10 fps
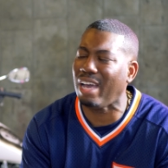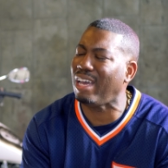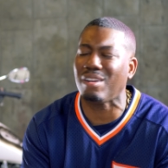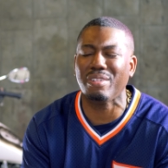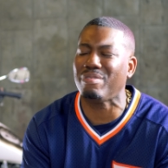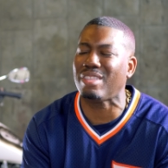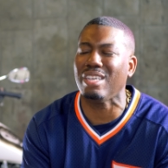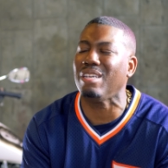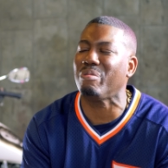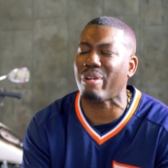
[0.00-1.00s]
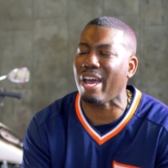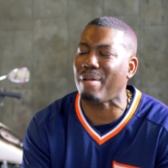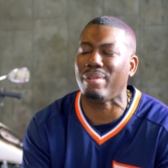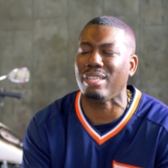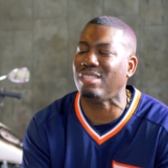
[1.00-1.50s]
I don't even think he
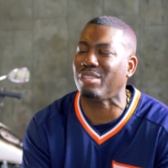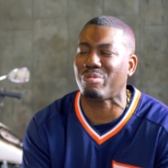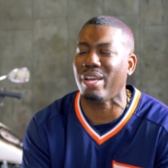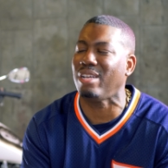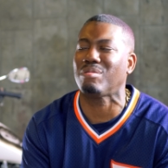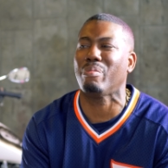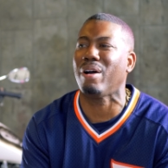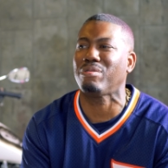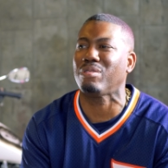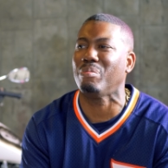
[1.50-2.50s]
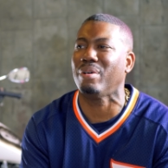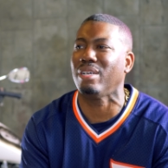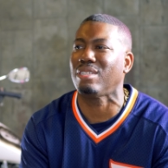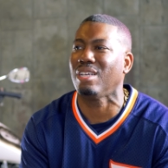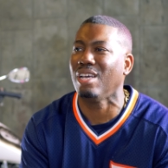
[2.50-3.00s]
rapped, but he just ran his mouth so
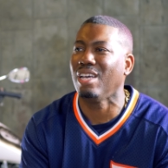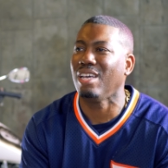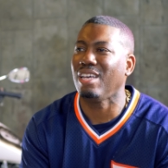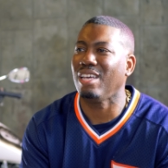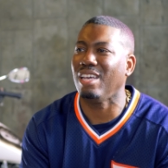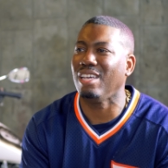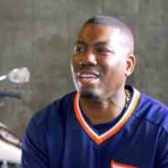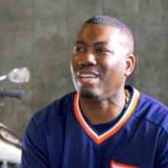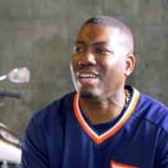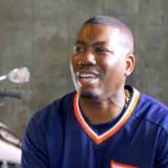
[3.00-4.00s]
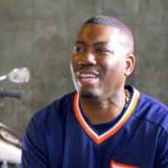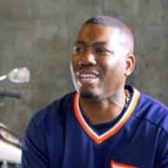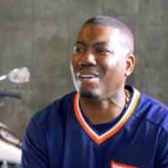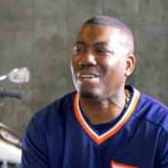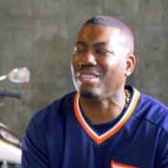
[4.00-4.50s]
much.
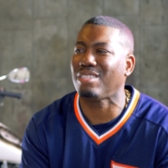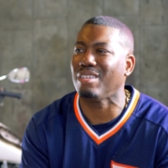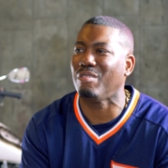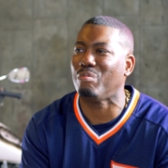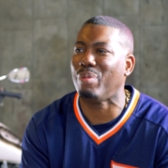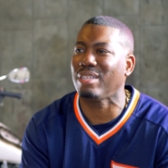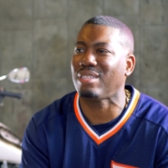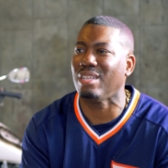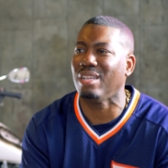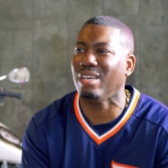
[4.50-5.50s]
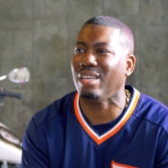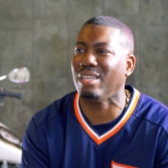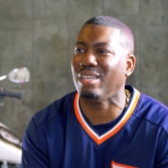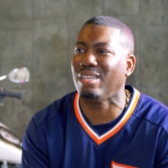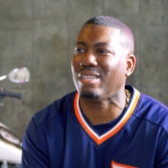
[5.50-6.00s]
He called himself Busta Nut
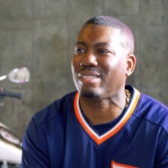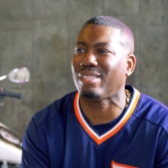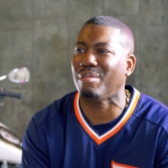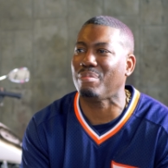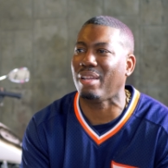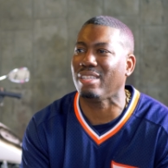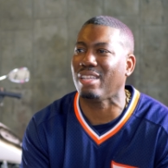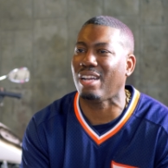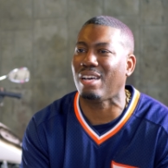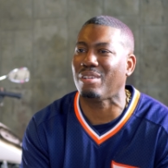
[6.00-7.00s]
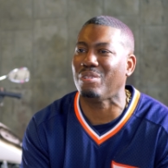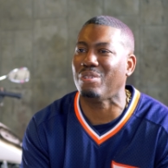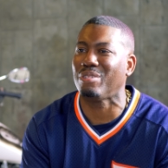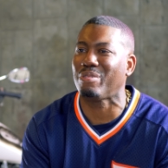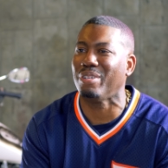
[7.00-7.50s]
or something like that. I don't
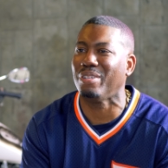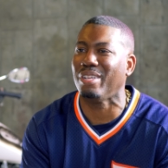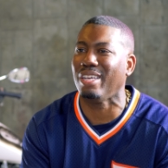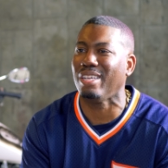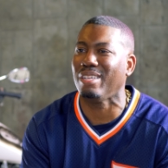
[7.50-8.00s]
know his real name.